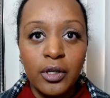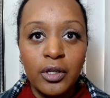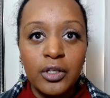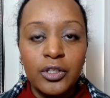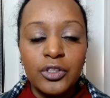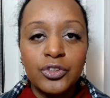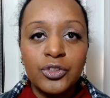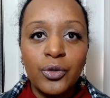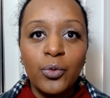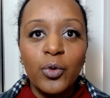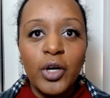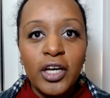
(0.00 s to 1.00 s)

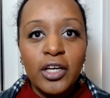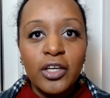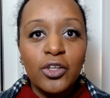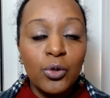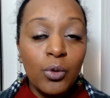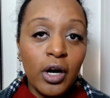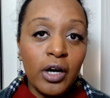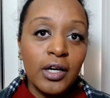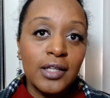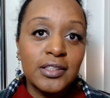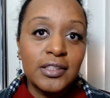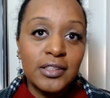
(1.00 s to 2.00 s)
So you are
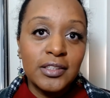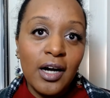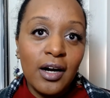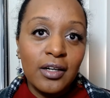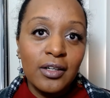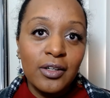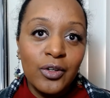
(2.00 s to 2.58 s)
not stuck